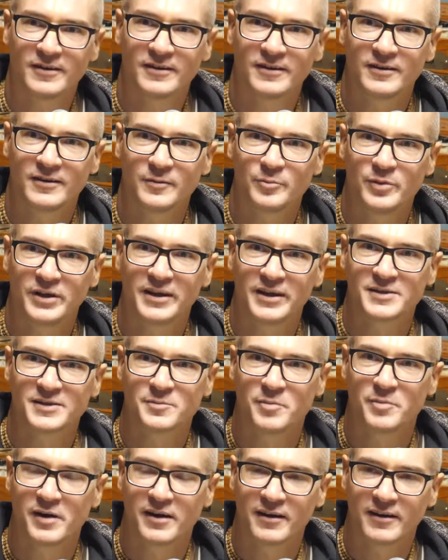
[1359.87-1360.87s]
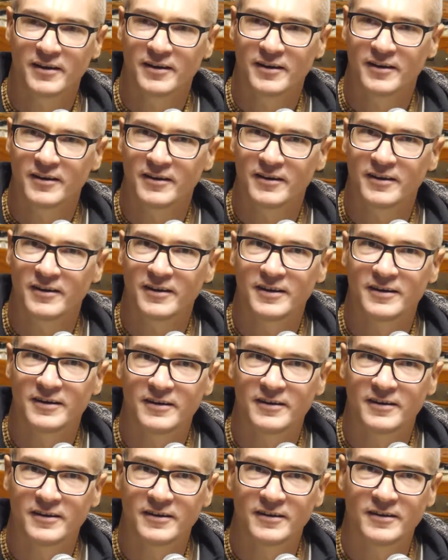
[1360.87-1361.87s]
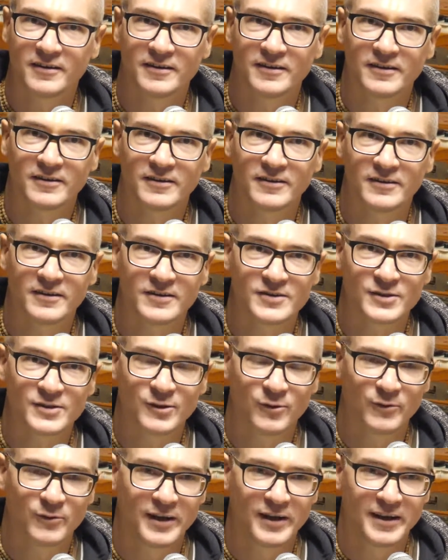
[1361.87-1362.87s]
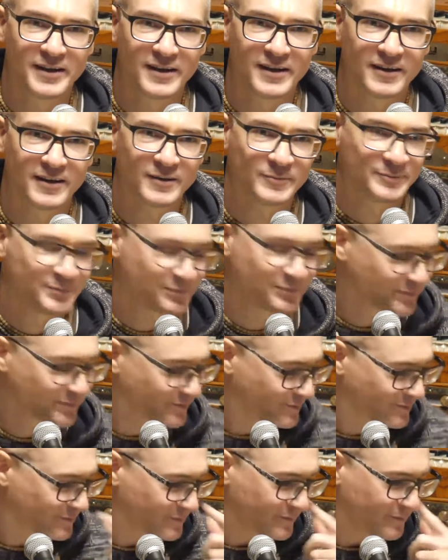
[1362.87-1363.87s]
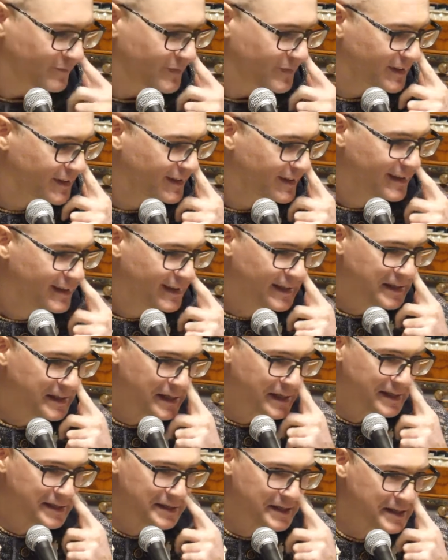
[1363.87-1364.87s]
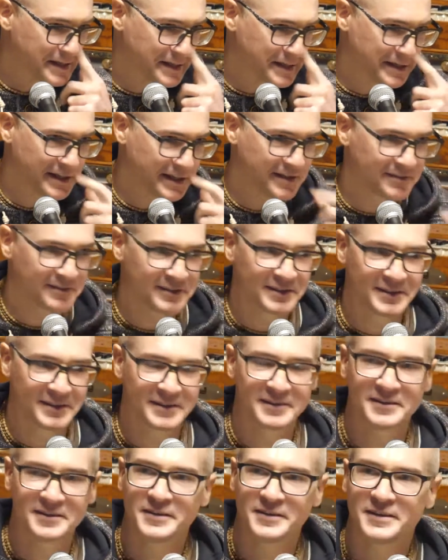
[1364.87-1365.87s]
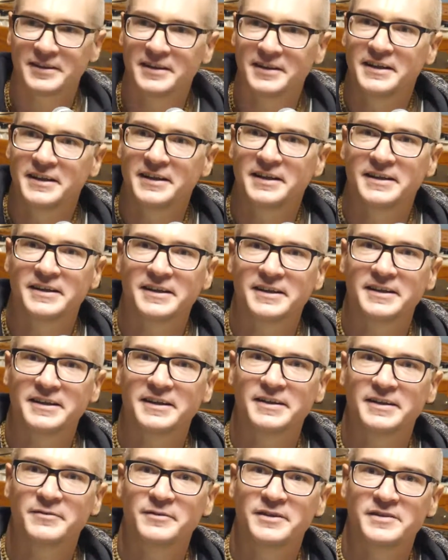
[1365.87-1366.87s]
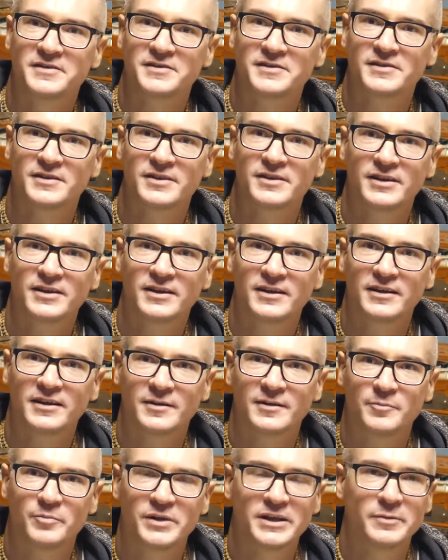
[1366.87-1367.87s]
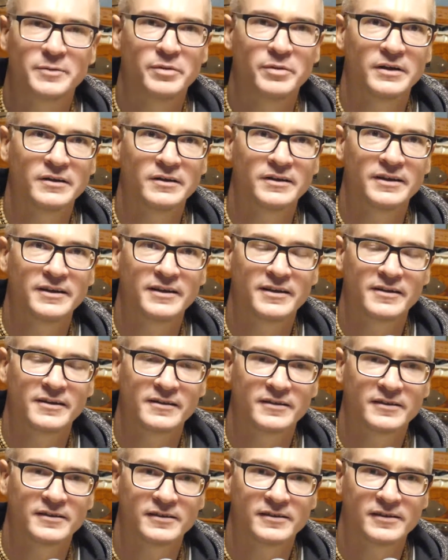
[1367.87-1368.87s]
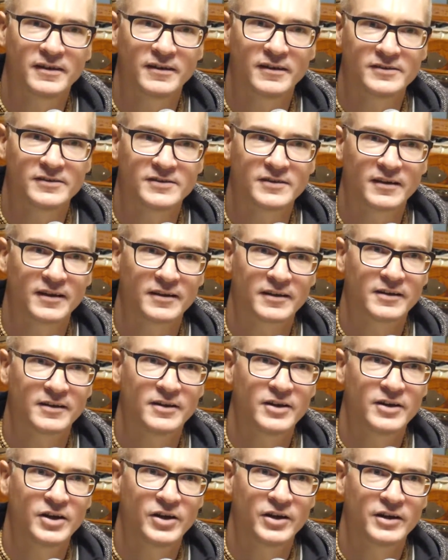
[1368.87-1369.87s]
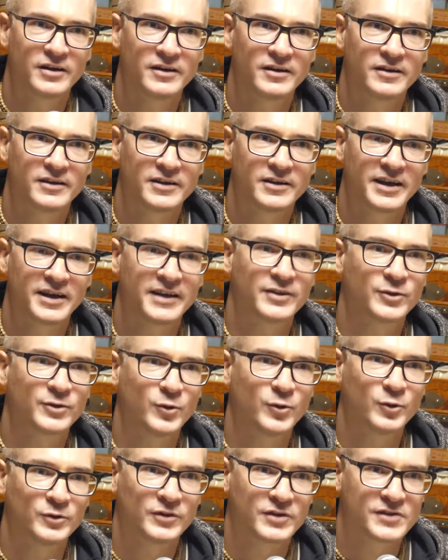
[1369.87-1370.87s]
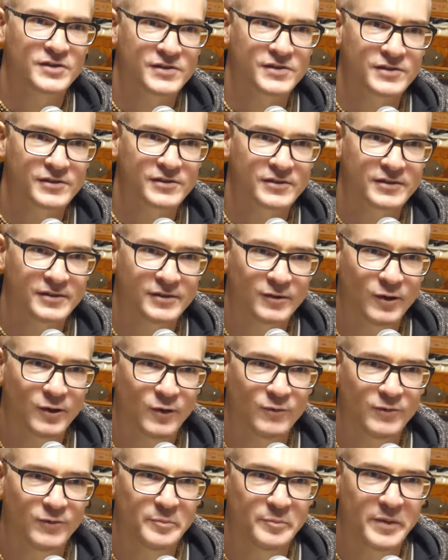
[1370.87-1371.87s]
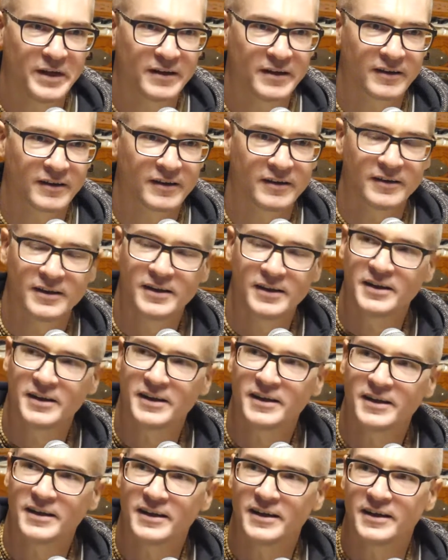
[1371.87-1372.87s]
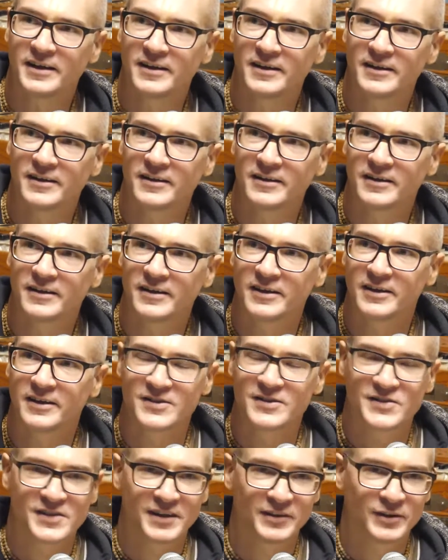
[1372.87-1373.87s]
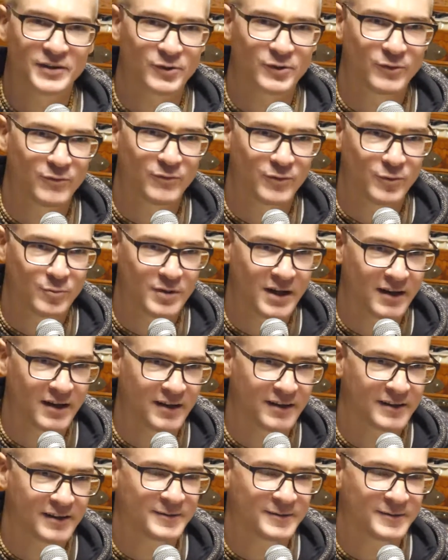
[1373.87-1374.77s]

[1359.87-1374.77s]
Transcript: biggest bank in Slovenia, and they have this big building. It's like headquarters of a bank in a center of Ljubljana,